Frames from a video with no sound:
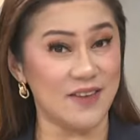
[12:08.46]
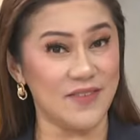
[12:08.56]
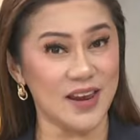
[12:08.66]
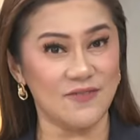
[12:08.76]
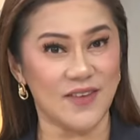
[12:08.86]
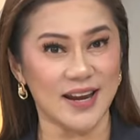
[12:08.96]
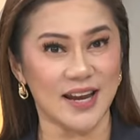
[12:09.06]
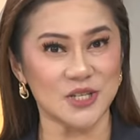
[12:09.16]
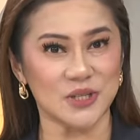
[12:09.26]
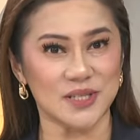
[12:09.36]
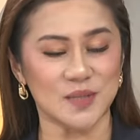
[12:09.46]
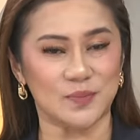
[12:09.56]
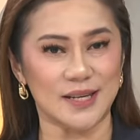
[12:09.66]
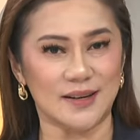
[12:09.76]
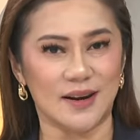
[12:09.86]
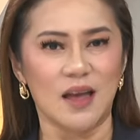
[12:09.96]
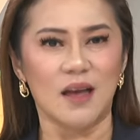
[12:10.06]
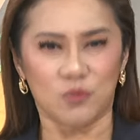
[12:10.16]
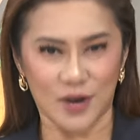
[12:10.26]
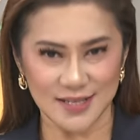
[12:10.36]
and financial discipline are
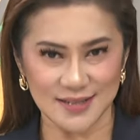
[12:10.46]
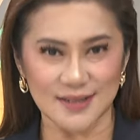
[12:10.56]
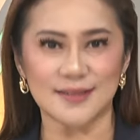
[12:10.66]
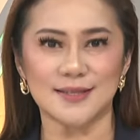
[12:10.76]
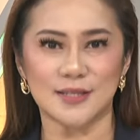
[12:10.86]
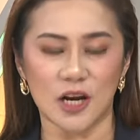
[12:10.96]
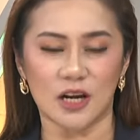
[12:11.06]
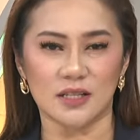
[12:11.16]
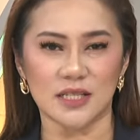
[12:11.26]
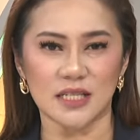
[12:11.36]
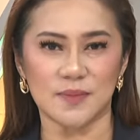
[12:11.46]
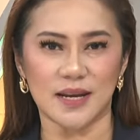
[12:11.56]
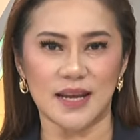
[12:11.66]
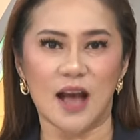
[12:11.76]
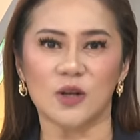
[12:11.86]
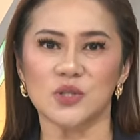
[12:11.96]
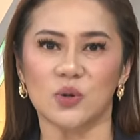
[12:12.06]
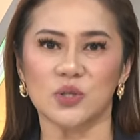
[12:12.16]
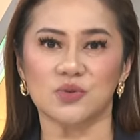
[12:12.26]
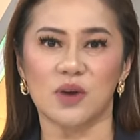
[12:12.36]
pressing concerns as many
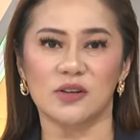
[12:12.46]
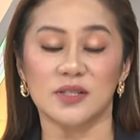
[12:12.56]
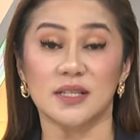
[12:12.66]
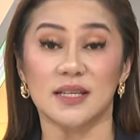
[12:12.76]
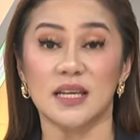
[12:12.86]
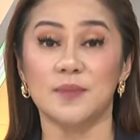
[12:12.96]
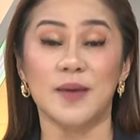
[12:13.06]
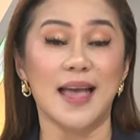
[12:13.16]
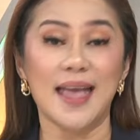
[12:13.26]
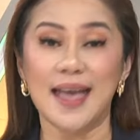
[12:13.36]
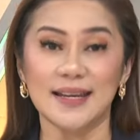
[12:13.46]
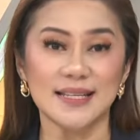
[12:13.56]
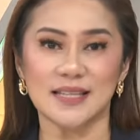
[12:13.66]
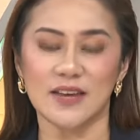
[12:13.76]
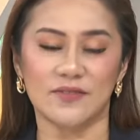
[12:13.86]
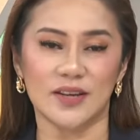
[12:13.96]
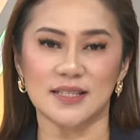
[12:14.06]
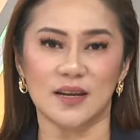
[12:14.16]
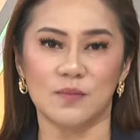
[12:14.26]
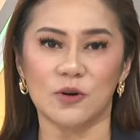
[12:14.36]
households struggle to keep any savings
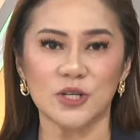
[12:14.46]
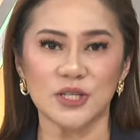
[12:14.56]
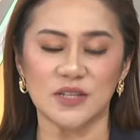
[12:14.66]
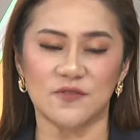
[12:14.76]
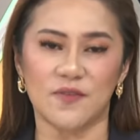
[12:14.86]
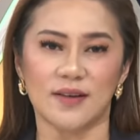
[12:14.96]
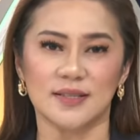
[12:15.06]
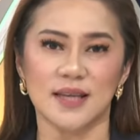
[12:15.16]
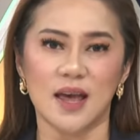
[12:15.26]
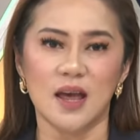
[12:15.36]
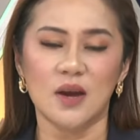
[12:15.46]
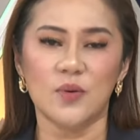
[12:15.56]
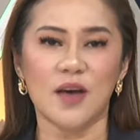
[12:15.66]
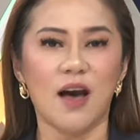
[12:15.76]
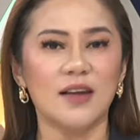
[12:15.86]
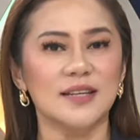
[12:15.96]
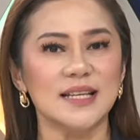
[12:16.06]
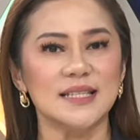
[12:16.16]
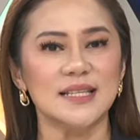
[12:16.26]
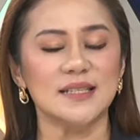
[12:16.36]
and emergency funds. With the holiday
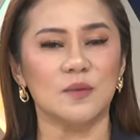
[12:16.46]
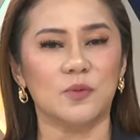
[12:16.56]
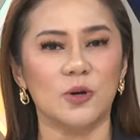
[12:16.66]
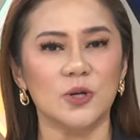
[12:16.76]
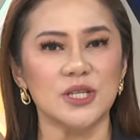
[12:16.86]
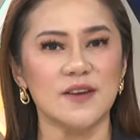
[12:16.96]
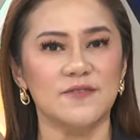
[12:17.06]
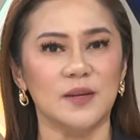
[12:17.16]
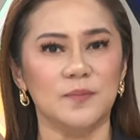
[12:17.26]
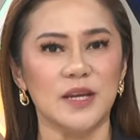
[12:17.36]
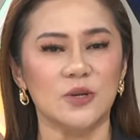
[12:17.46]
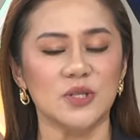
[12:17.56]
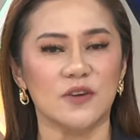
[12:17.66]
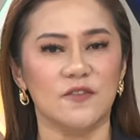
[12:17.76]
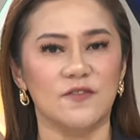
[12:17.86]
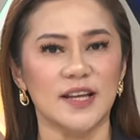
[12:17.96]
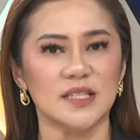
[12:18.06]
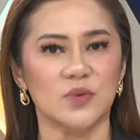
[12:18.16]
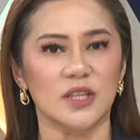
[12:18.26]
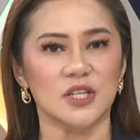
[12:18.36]
season approaching, Filipinos are
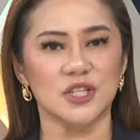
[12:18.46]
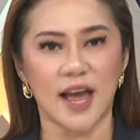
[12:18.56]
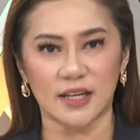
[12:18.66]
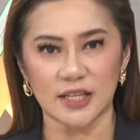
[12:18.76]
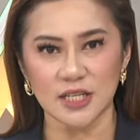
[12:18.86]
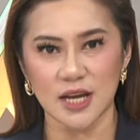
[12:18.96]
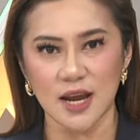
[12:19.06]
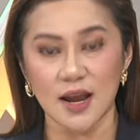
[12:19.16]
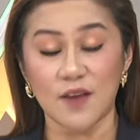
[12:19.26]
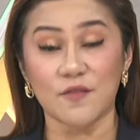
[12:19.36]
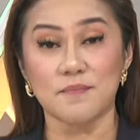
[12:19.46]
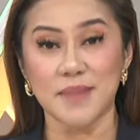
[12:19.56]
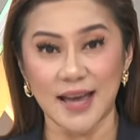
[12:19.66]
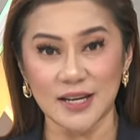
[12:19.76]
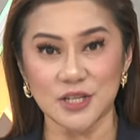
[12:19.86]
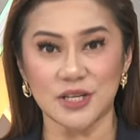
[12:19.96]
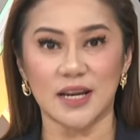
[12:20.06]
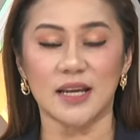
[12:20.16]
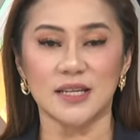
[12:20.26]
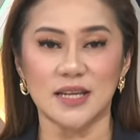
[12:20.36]
faced with the challenge of managing
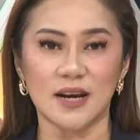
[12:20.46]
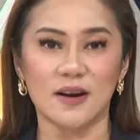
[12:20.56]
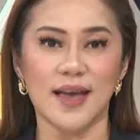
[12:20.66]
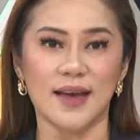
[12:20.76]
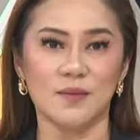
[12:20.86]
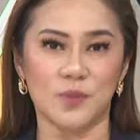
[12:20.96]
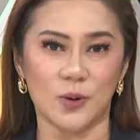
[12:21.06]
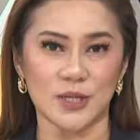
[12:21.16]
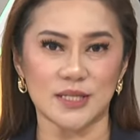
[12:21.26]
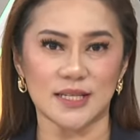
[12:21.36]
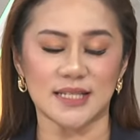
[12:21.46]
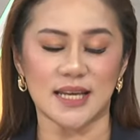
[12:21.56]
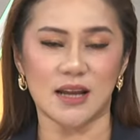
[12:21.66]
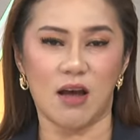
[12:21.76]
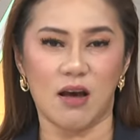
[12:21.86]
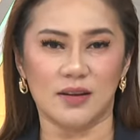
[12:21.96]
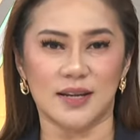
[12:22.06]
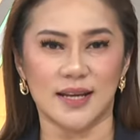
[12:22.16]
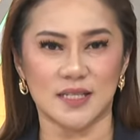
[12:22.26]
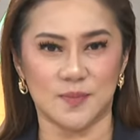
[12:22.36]
year-end bonuses and
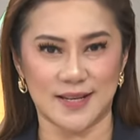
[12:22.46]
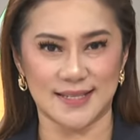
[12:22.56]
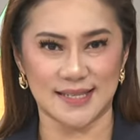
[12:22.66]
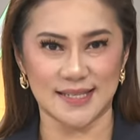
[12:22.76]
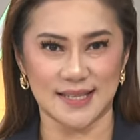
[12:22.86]
holiday expenses.